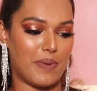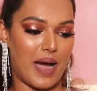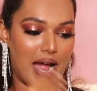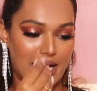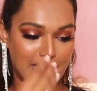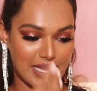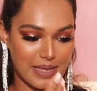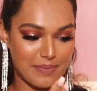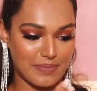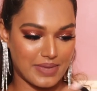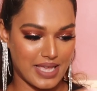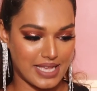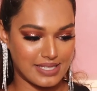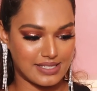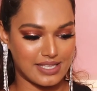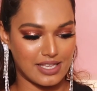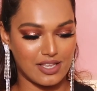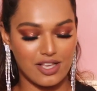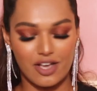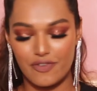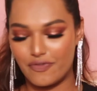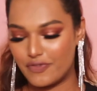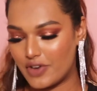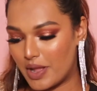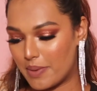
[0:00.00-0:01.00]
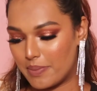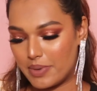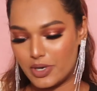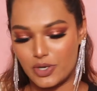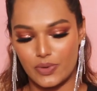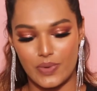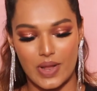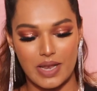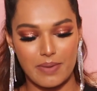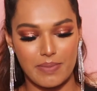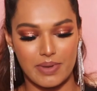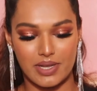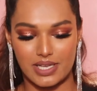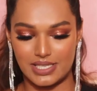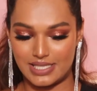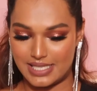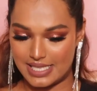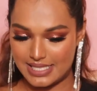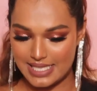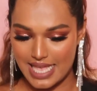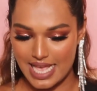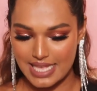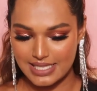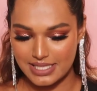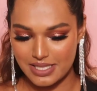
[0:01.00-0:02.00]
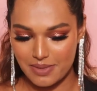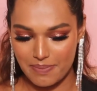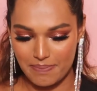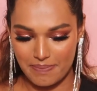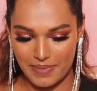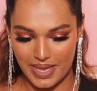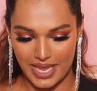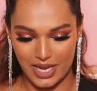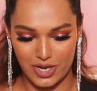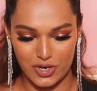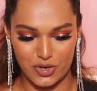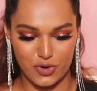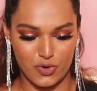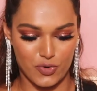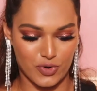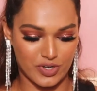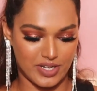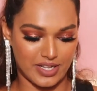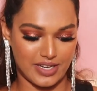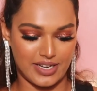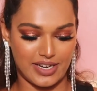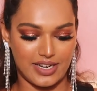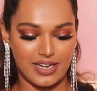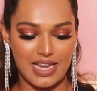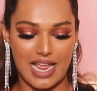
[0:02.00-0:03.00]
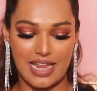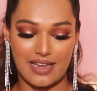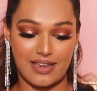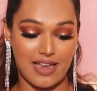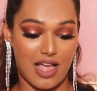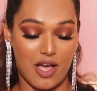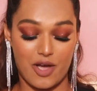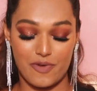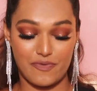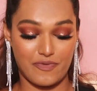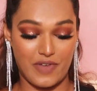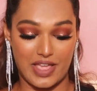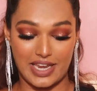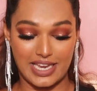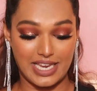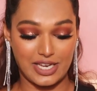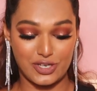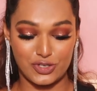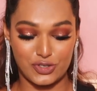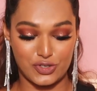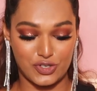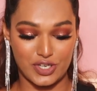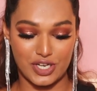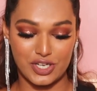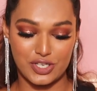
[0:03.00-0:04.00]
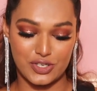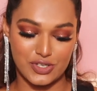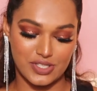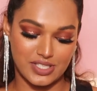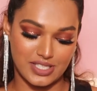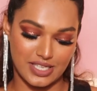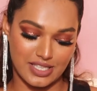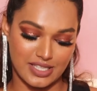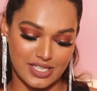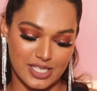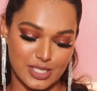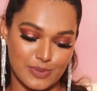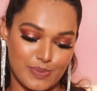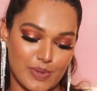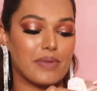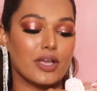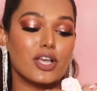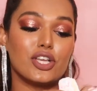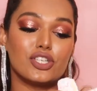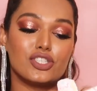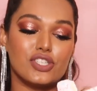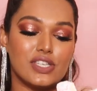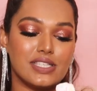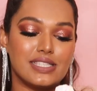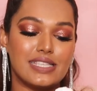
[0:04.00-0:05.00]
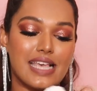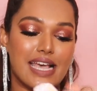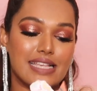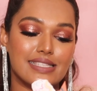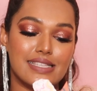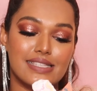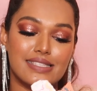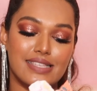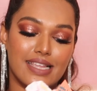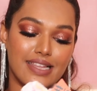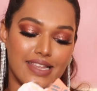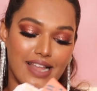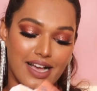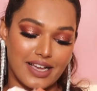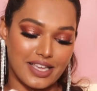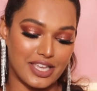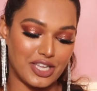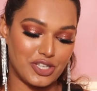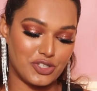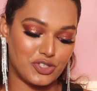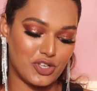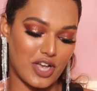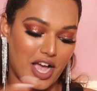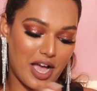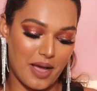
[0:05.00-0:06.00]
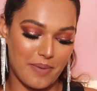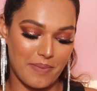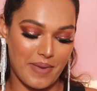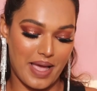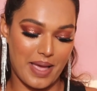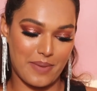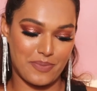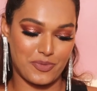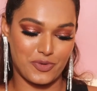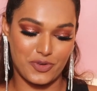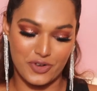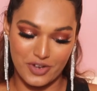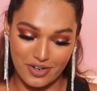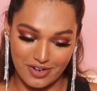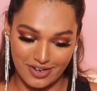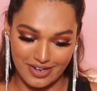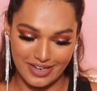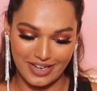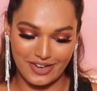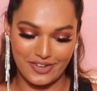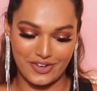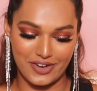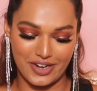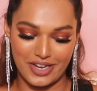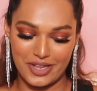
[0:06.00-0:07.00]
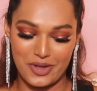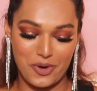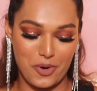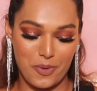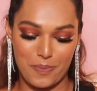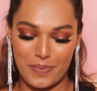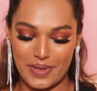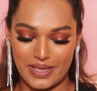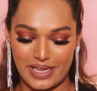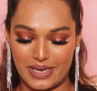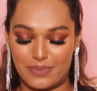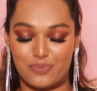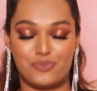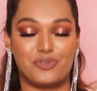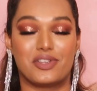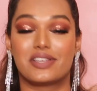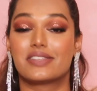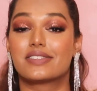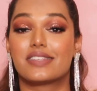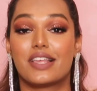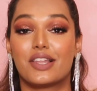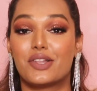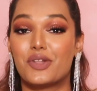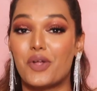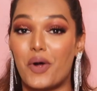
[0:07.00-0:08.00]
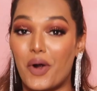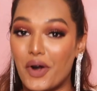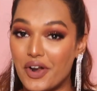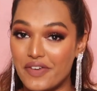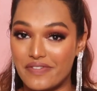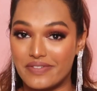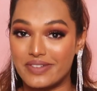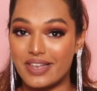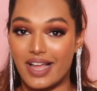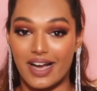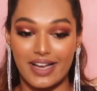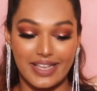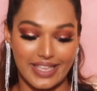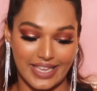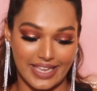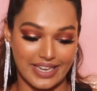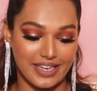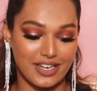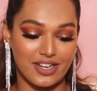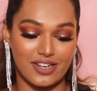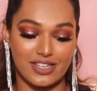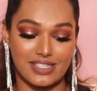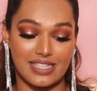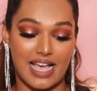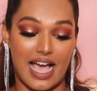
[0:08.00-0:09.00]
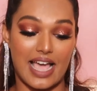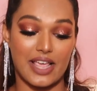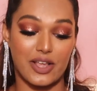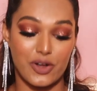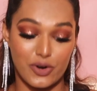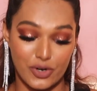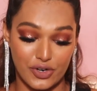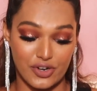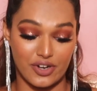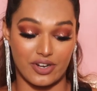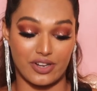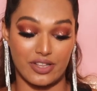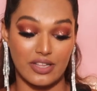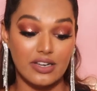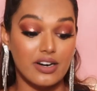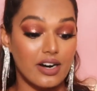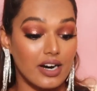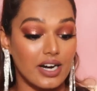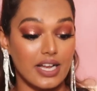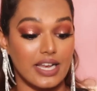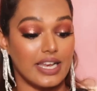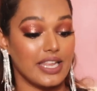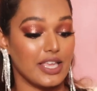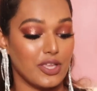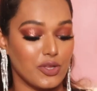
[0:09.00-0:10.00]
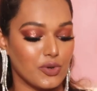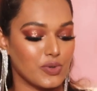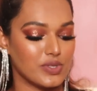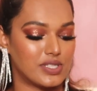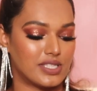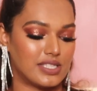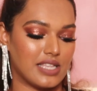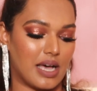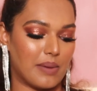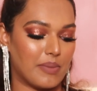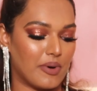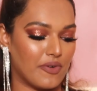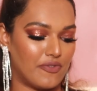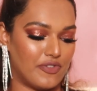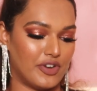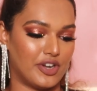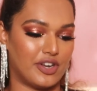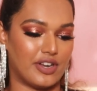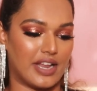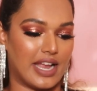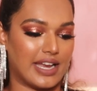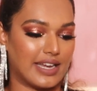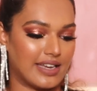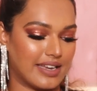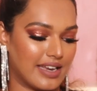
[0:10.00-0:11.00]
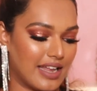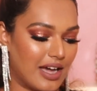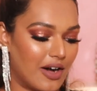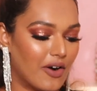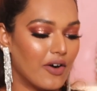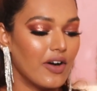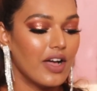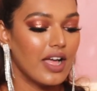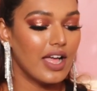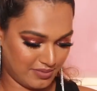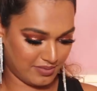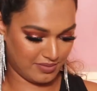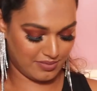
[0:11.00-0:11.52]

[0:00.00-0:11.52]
part, I'm guessing, of number 12, because this has the main note in it, and now I'm very intrigued to see this because she says it's a lucky charm. I'm really, really hoping it brings a lot of luck in because I could really use some of it right now.